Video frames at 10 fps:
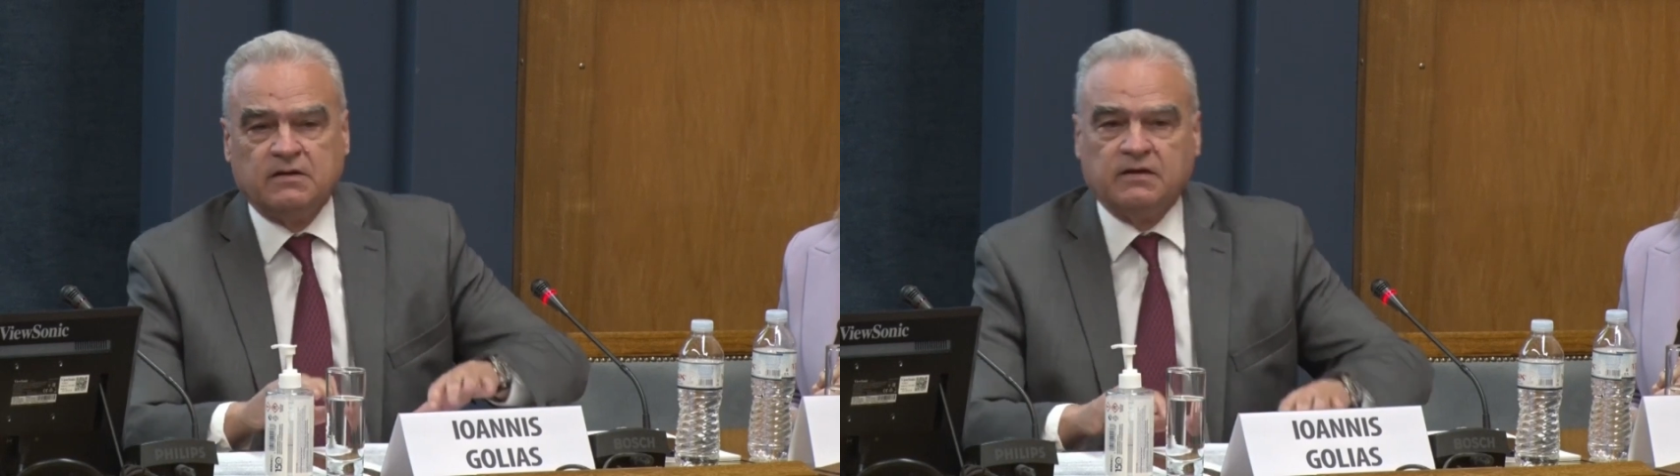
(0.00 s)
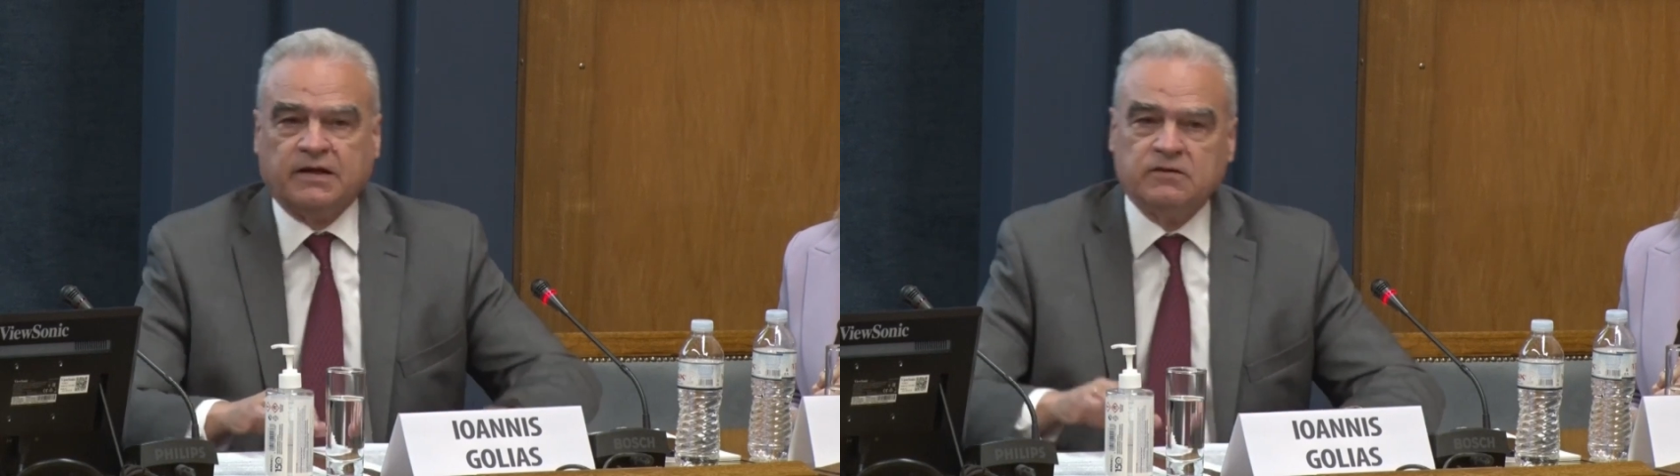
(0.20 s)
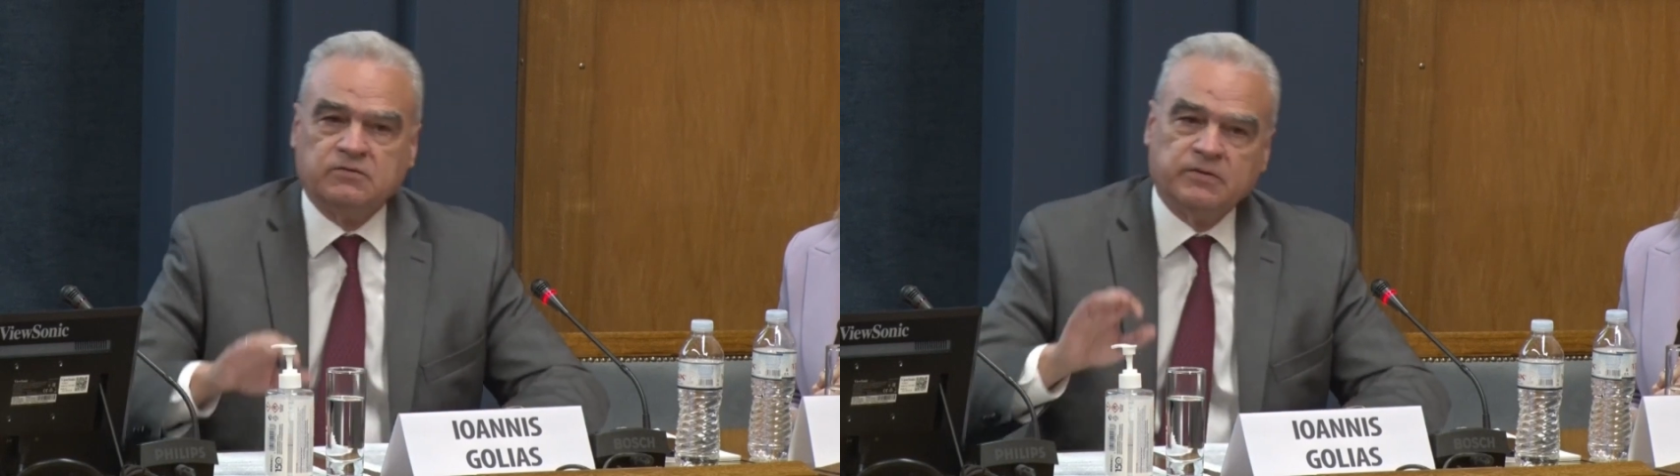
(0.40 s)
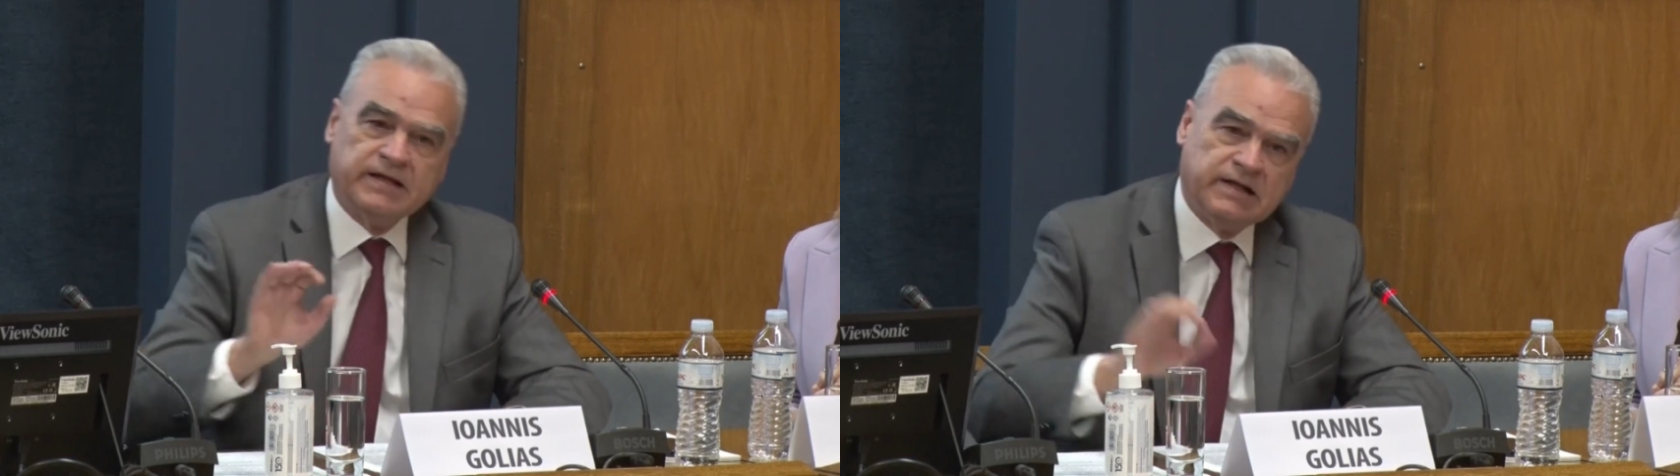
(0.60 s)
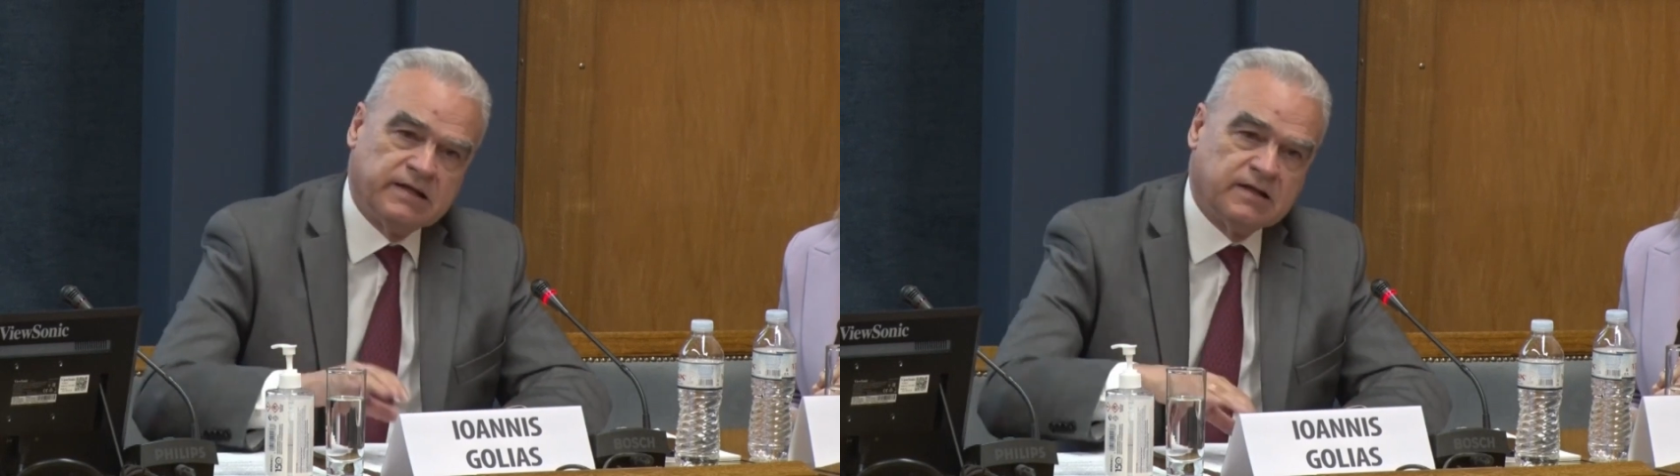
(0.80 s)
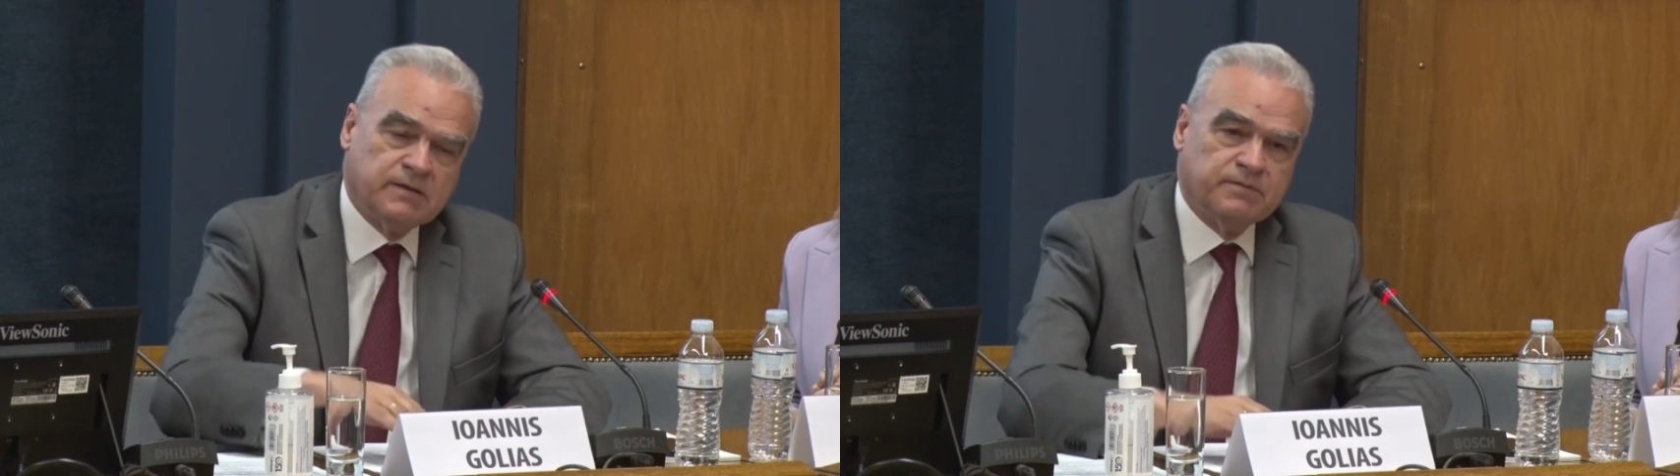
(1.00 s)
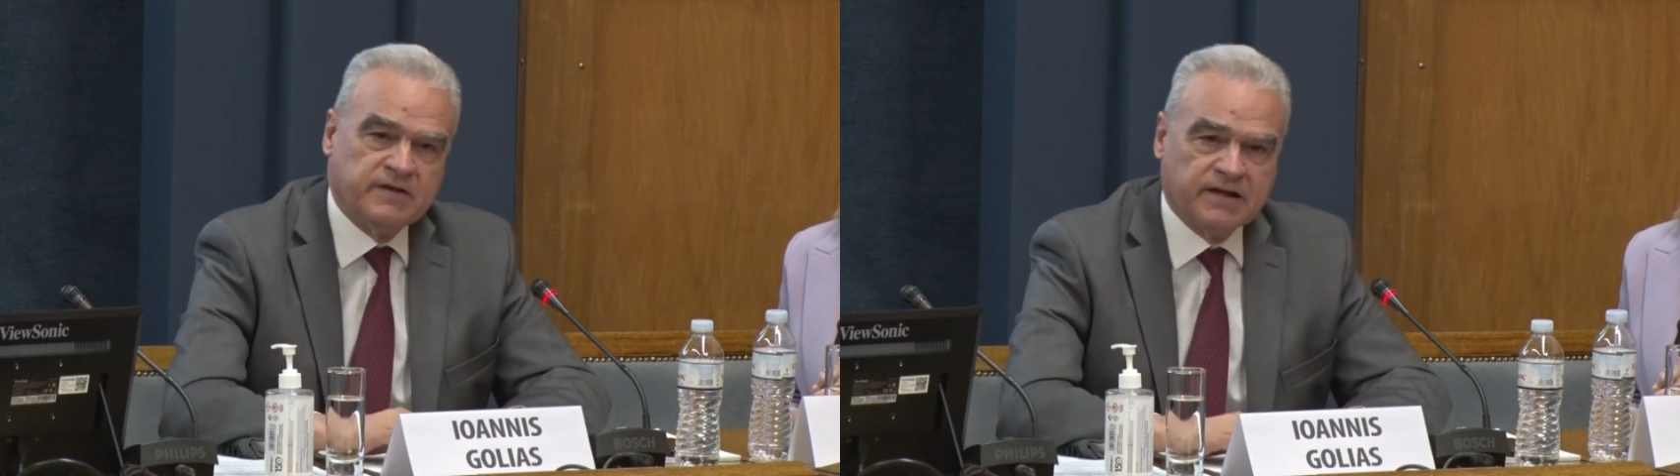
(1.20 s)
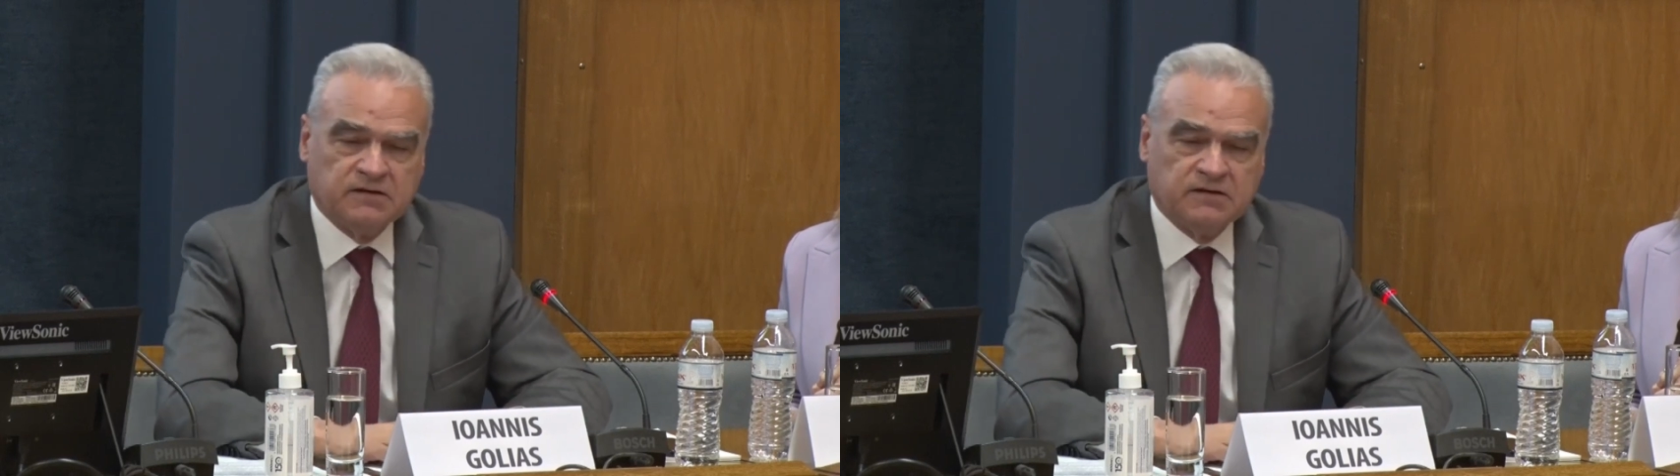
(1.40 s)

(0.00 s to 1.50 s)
We cannot really keep their